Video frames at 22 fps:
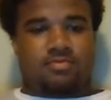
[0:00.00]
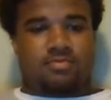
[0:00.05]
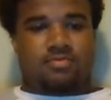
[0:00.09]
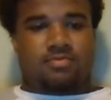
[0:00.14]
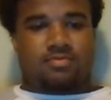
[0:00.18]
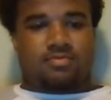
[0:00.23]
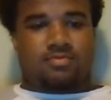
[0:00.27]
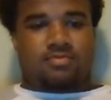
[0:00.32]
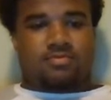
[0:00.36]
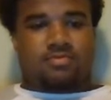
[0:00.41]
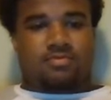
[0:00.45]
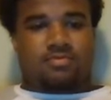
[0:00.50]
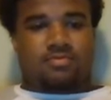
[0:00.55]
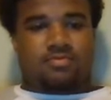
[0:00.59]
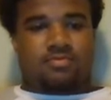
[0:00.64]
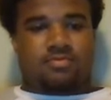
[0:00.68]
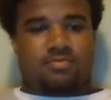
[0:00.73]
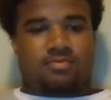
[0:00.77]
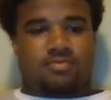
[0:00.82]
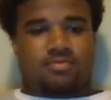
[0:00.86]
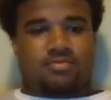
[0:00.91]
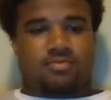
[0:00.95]

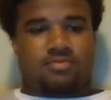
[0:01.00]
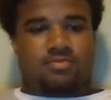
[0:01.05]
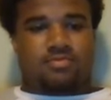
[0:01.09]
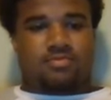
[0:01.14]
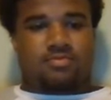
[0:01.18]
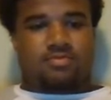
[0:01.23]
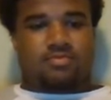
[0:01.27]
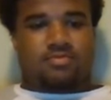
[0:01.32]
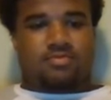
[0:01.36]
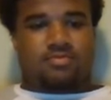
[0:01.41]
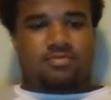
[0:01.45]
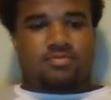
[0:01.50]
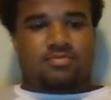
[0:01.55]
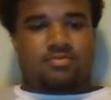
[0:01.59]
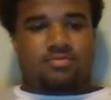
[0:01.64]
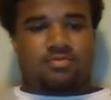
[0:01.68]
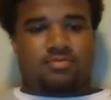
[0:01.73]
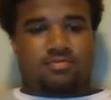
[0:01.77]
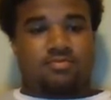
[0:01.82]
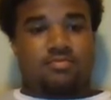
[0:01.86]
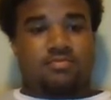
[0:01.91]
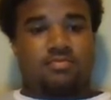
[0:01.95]

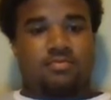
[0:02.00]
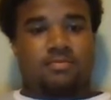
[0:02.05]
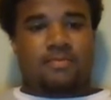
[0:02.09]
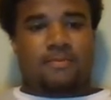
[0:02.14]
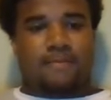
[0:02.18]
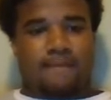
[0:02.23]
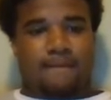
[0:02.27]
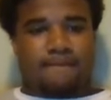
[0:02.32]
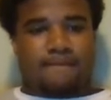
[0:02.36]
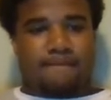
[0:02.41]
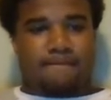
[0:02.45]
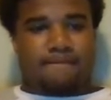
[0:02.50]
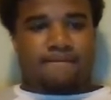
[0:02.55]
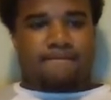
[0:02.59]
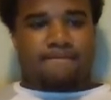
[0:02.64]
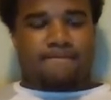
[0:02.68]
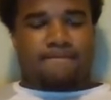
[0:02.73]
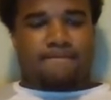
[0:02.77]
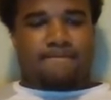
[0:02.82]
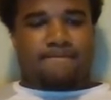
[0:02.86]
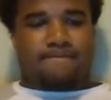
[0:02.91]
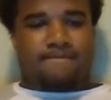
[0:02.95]

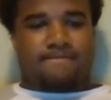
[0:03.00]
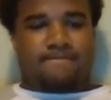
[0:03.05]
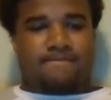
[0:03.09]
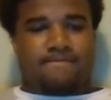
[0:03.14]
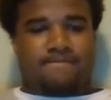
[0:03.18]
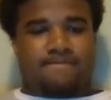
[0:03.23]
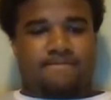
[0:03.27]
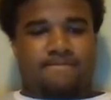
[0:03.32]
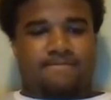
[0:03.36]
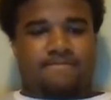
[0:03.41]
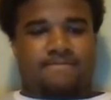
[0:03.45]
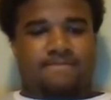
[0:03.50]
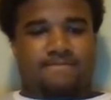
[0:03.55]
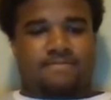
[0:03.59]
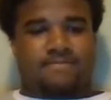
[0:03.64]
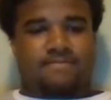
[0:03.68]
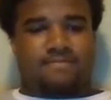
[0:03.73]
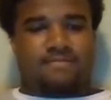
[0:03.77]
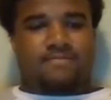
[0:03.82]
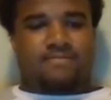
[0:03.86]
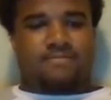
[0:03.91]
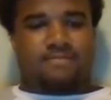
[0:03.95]

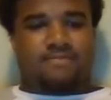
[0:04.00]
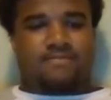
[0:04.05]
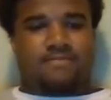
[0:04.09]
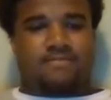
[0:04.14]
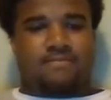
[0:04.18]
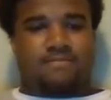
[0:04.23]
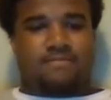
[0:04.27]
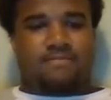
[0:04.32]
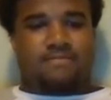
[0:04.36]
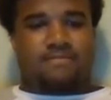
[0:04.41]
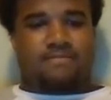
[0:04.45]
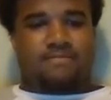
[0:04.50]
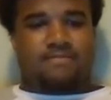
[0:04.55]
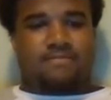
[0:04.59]
No words are spoken by the person on screen.